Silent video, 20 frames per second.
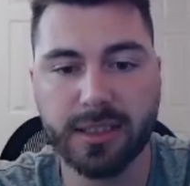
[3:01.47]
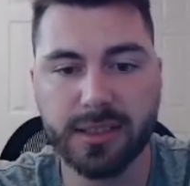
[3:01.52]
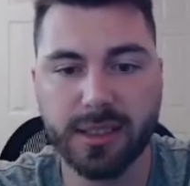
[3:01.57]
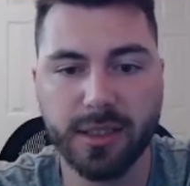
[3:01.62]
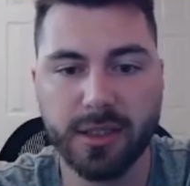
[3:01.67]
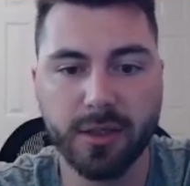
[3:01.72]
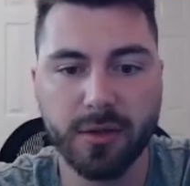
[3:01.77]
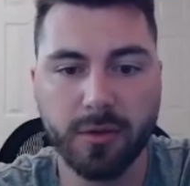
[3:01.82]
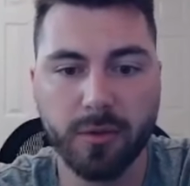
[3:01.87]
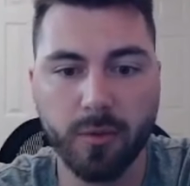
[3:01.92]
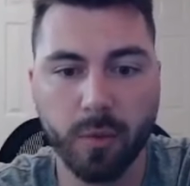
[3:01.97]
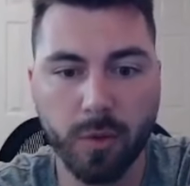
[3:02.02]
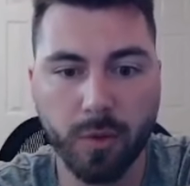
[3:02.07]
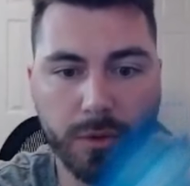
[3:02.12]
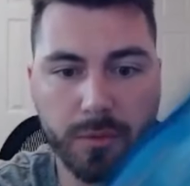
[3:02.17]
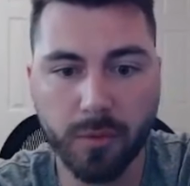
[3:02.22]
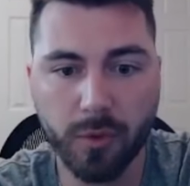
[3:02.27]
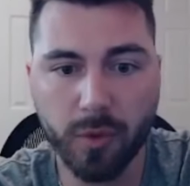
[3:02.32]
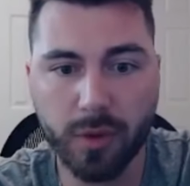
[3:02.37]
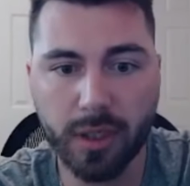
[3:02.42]
So
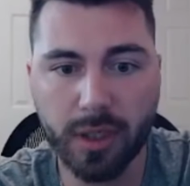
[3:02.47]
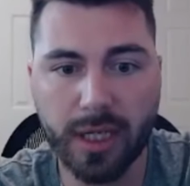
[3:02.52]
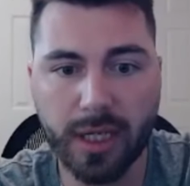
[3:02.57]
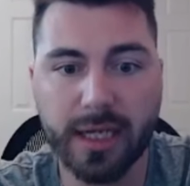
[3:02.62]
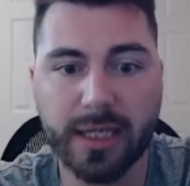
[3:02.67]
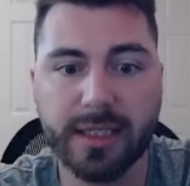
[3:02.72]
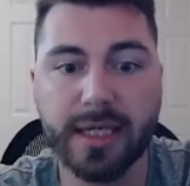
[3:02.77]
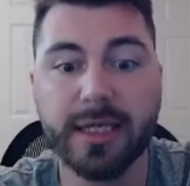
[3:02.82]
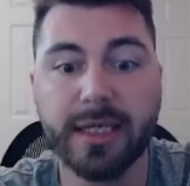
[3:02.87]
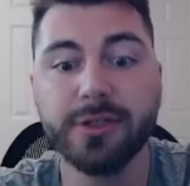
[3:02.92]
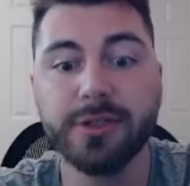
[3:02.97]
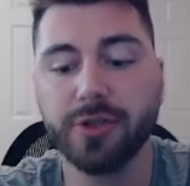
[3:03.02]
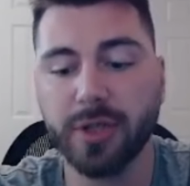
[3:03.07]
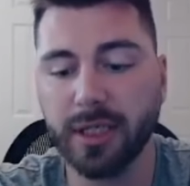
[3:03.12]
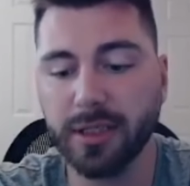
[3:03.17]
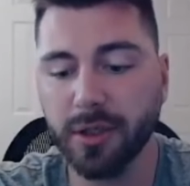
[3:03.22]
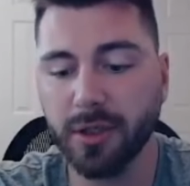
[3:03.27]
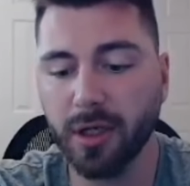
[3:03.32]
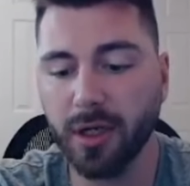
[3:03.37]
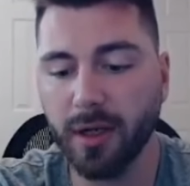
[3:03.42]
1 more and a
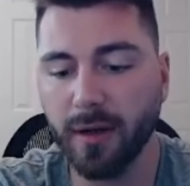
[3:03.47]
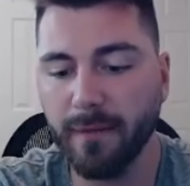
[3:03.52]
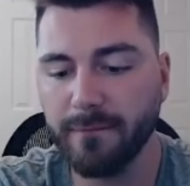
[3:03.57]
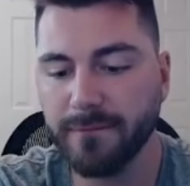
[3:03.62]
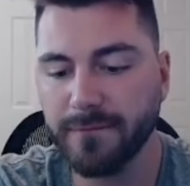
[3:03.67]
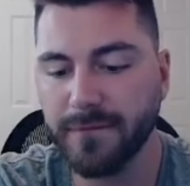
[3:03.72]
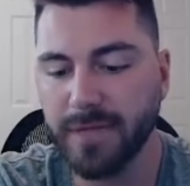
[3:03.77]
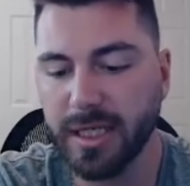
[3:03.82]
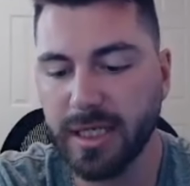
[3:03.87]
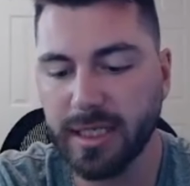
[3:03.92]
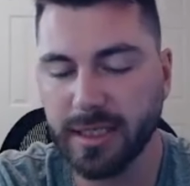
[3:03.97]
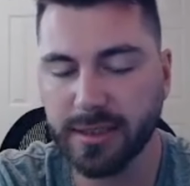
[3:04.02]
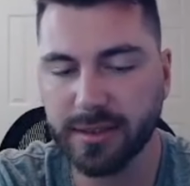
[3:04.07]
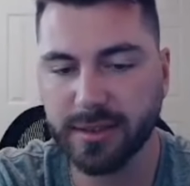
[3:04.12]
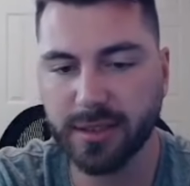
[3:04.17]
Dreadnought V.